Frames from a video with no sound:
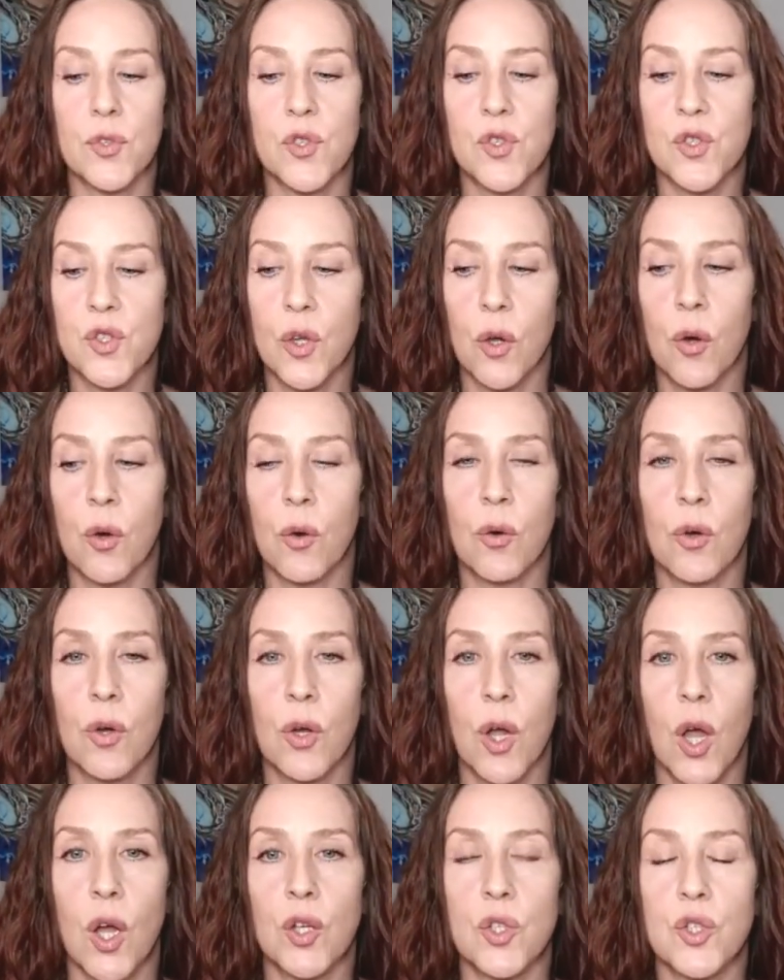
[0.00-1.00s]

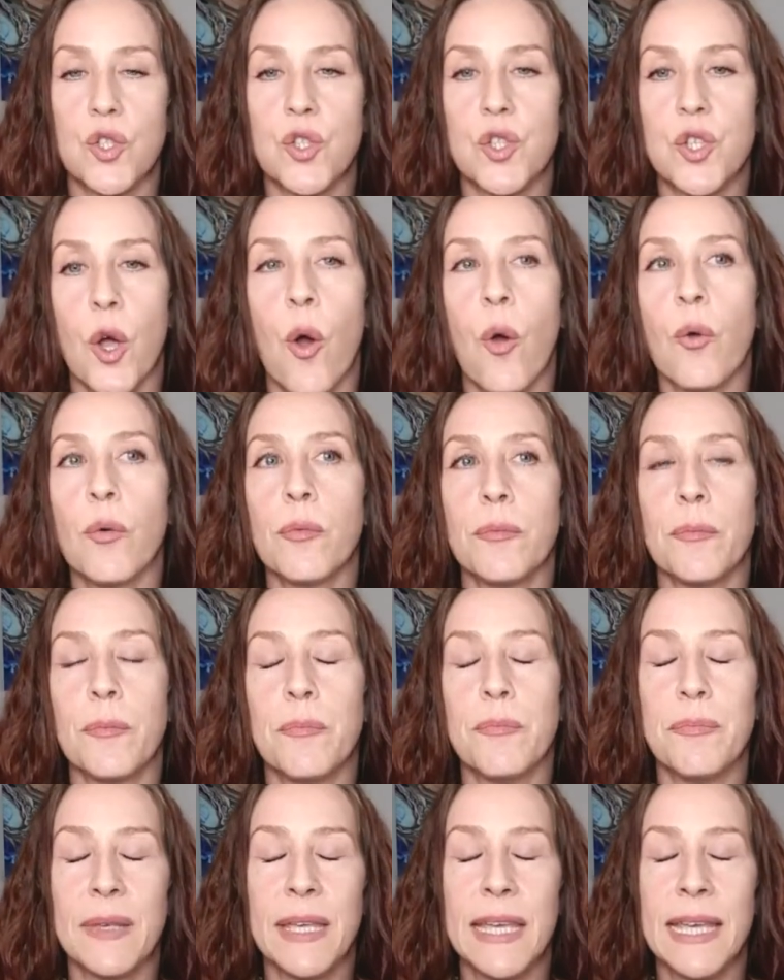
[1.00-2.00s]
So
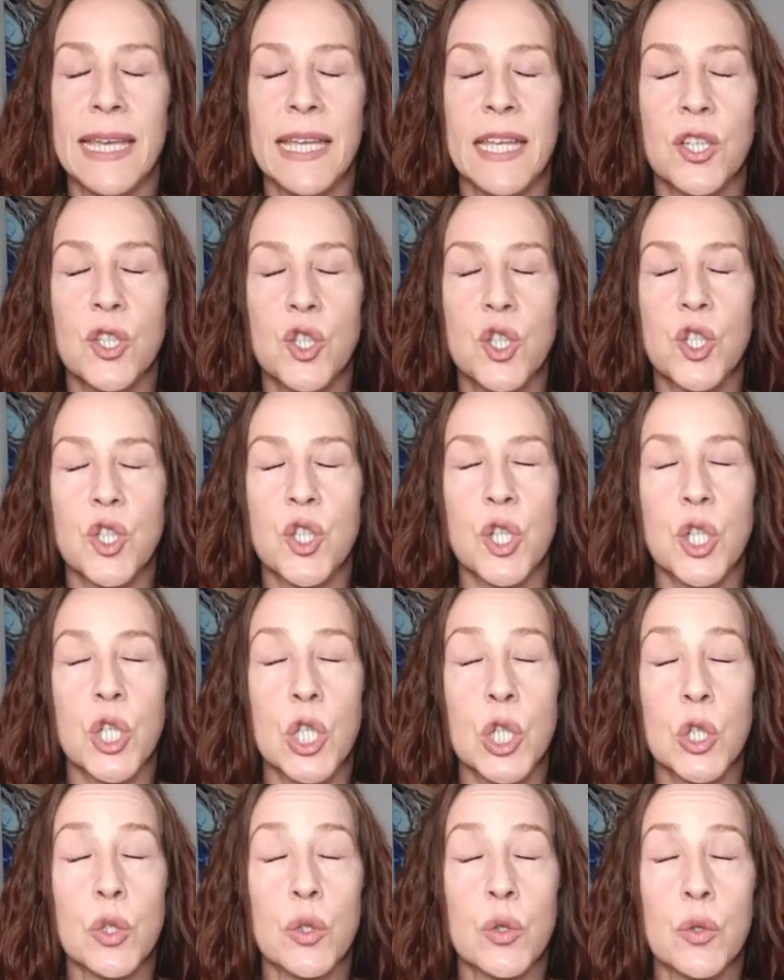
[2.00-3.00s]
don't be
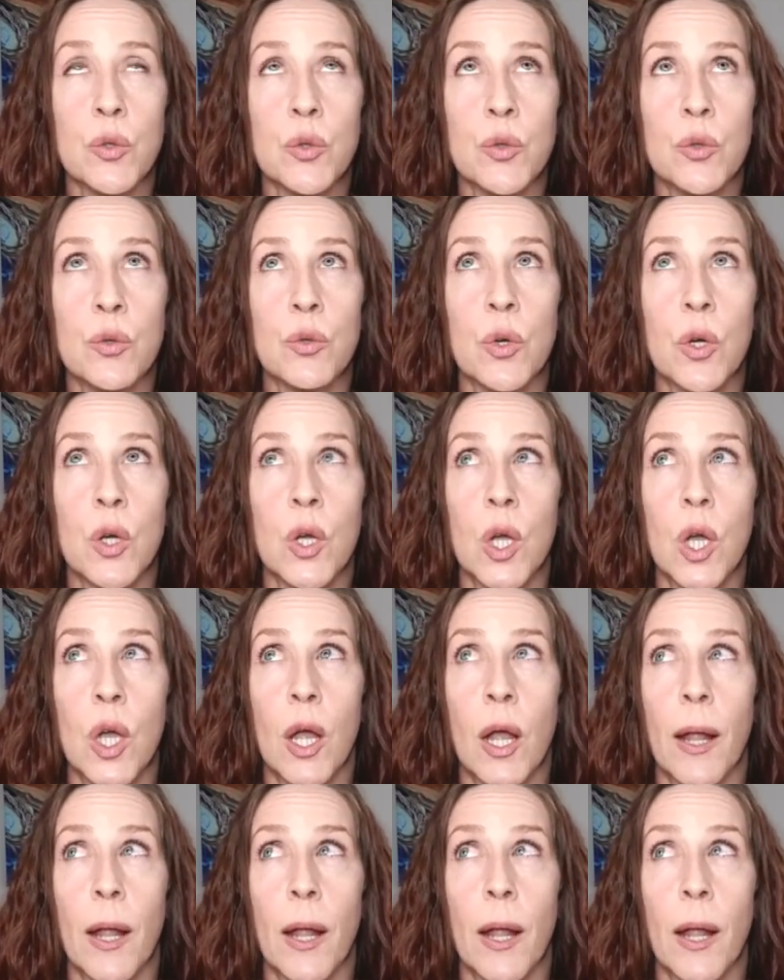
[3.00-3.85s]
too